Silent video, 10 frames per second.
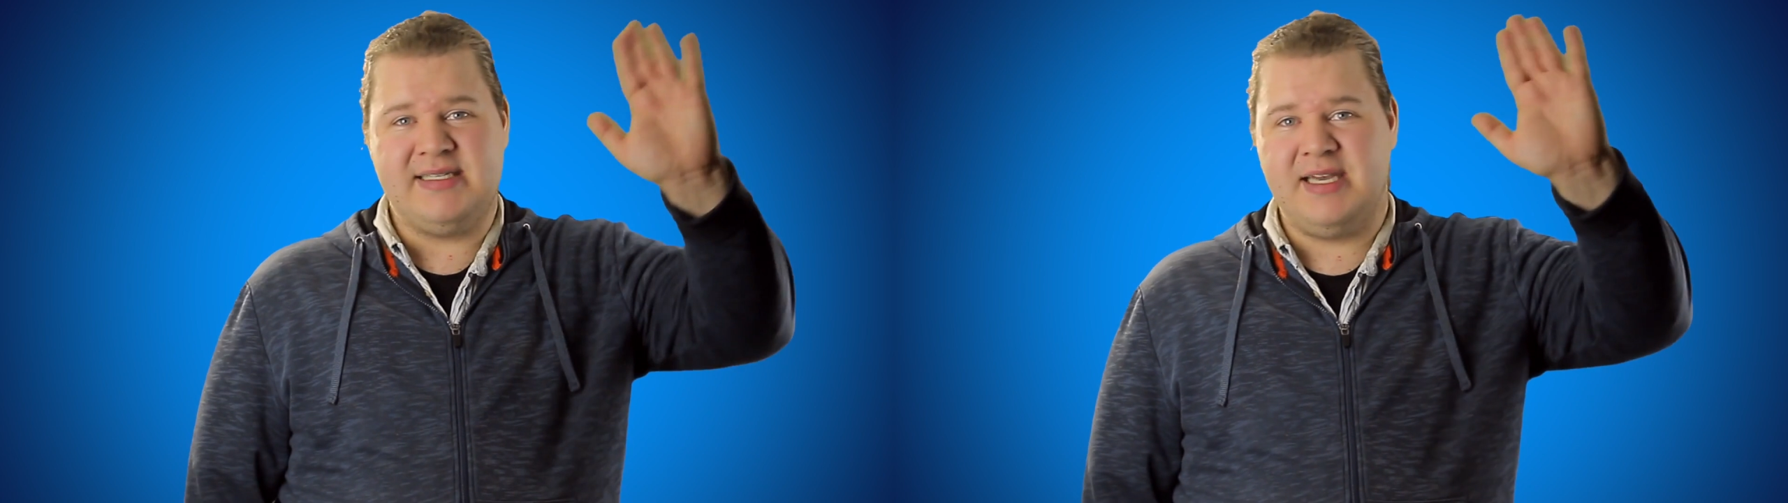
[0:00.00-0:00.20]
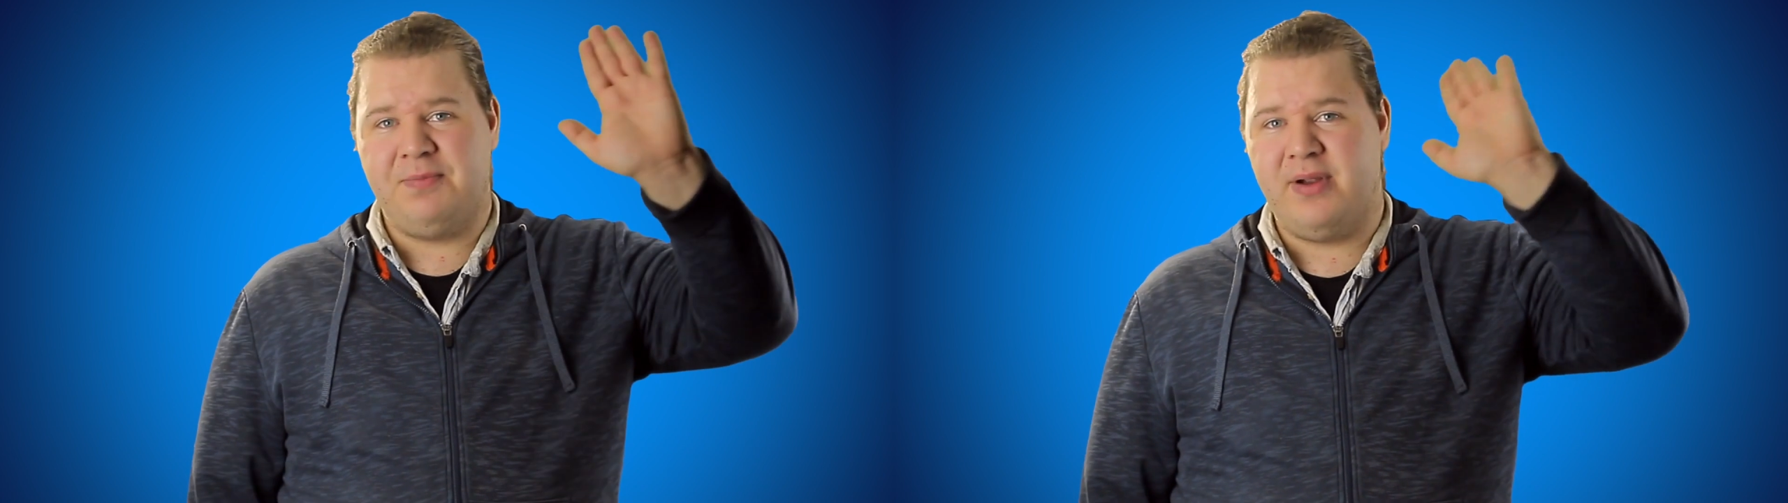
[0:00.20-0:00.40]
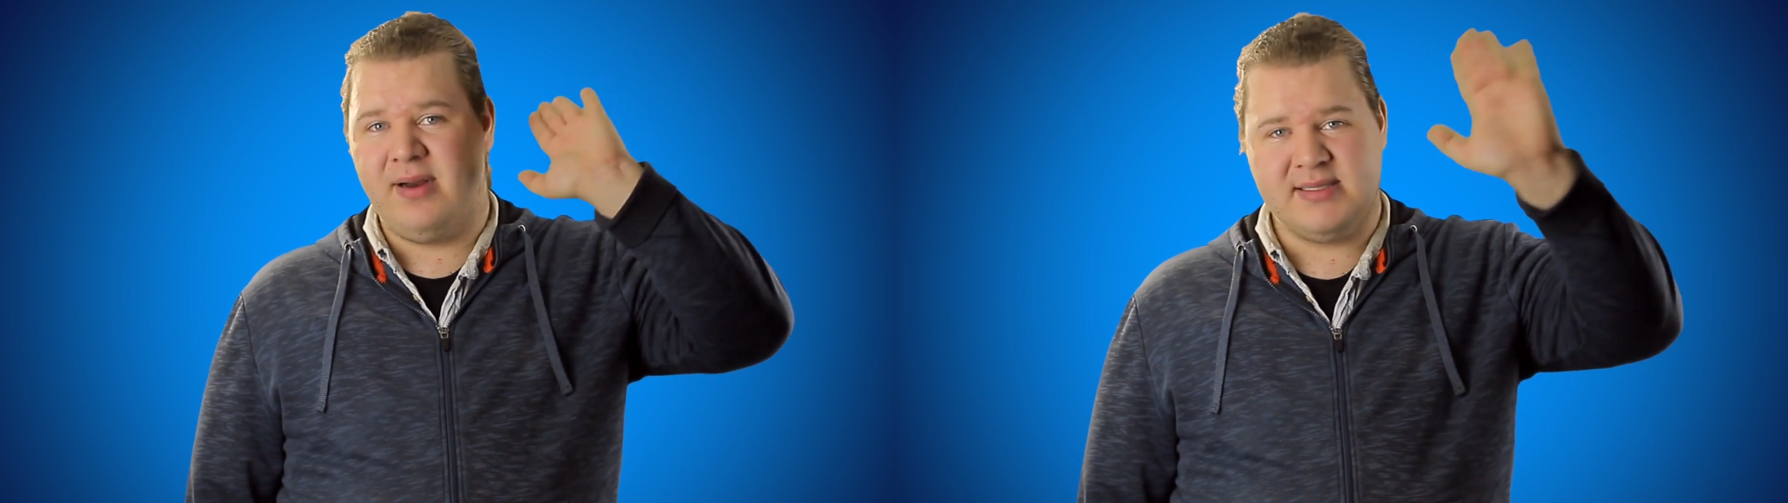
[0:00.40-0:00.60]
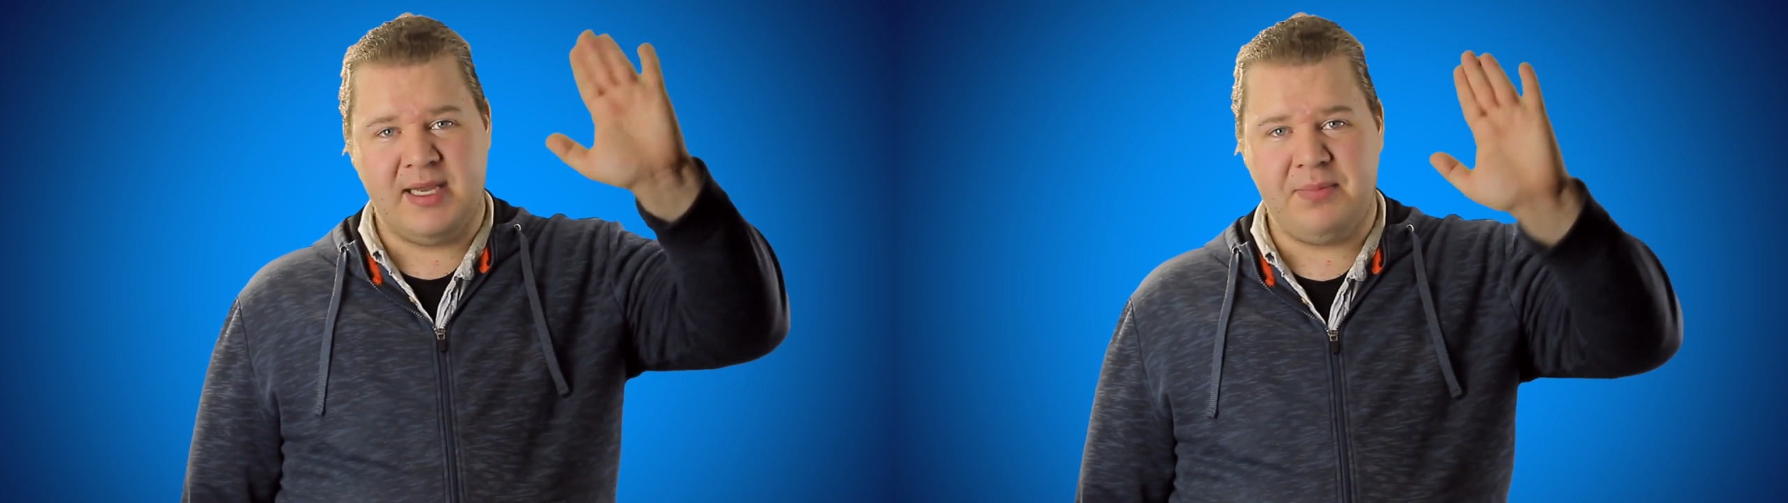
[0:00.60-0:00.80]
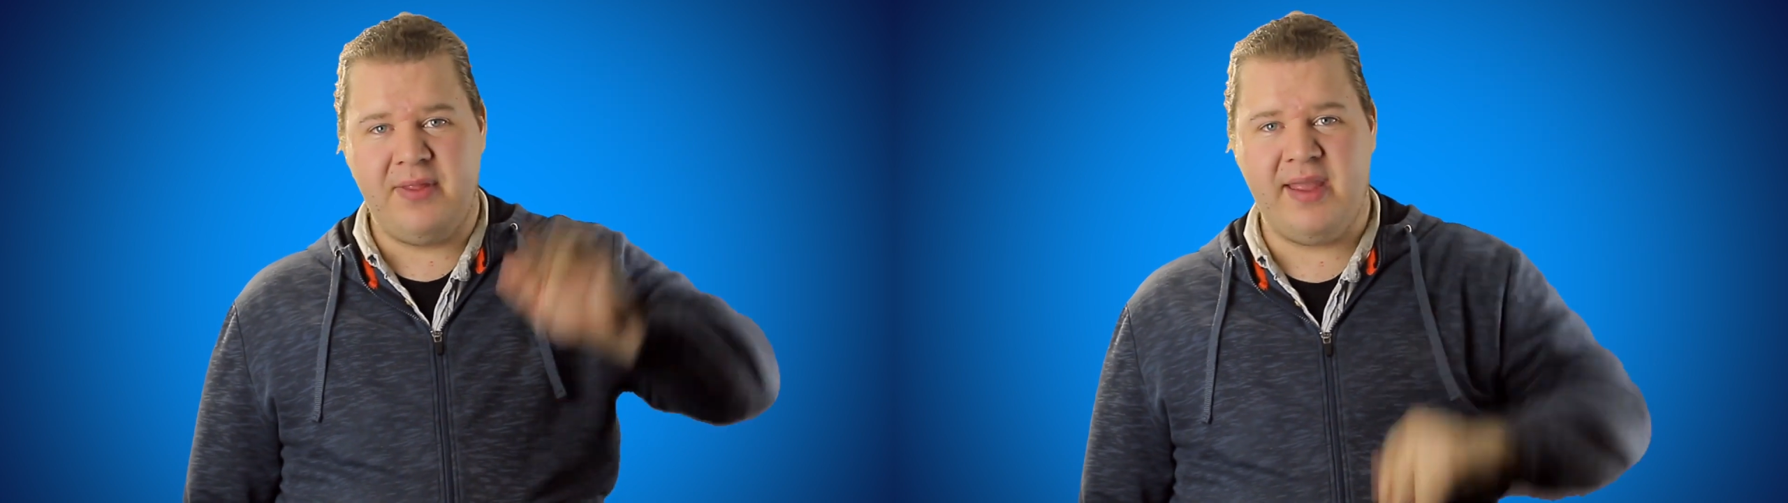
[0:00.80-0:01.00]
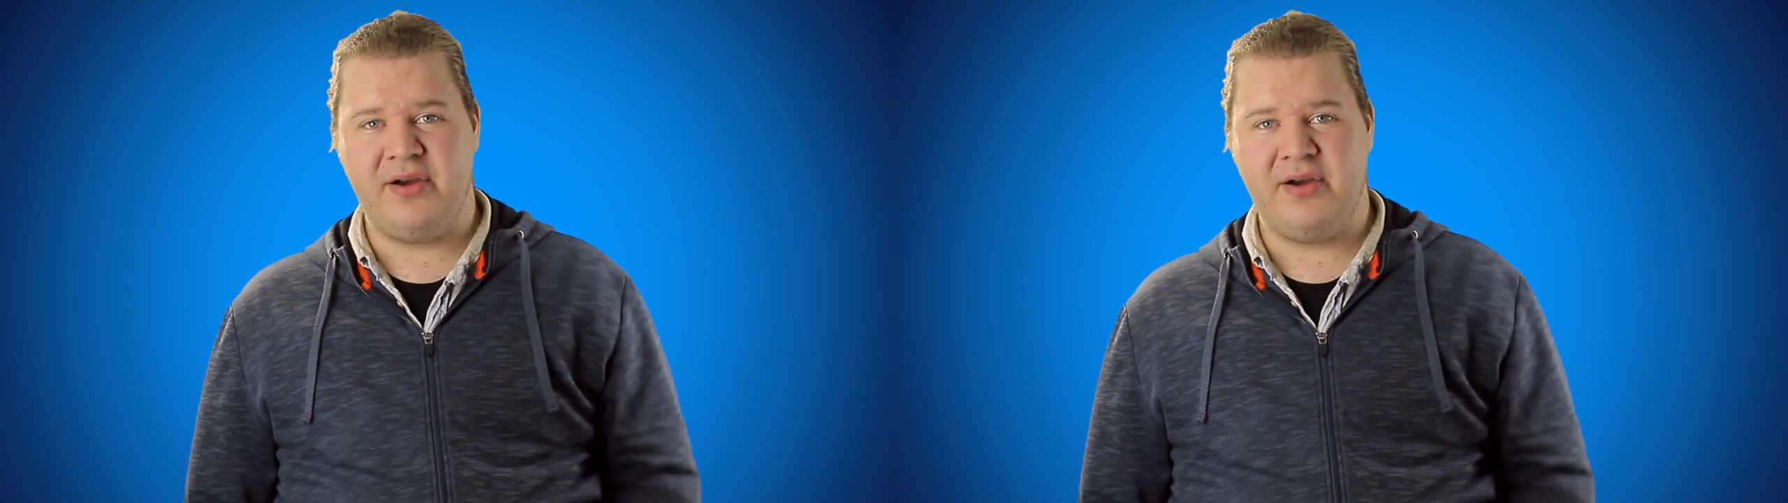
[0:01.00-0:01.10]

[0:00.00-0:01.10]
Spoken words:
It's up there. It's up on the